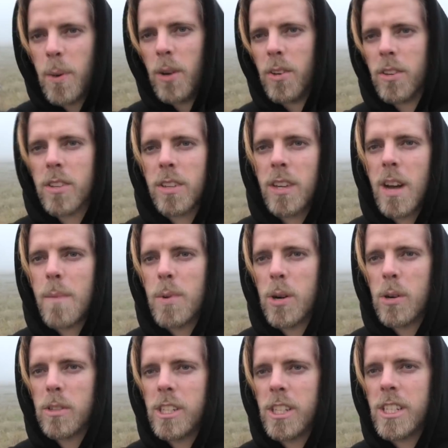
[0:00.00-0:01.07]
point,
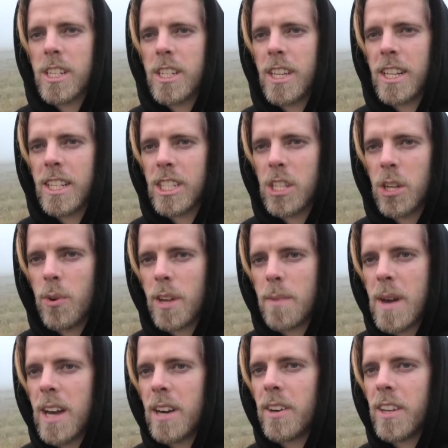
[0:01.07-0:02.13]
approach it in a
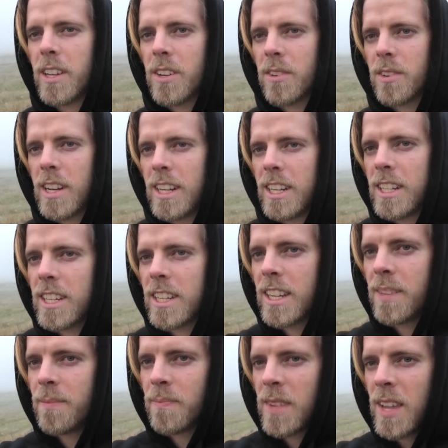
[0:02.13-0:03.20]
stoic manner and don't let
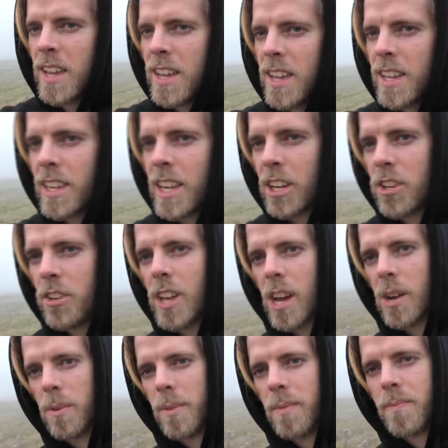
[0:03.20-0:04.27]
it get you
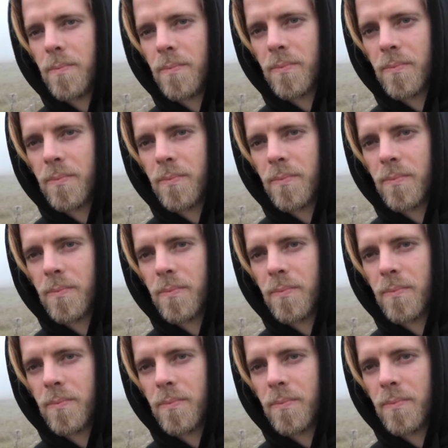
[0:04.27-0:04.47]
down.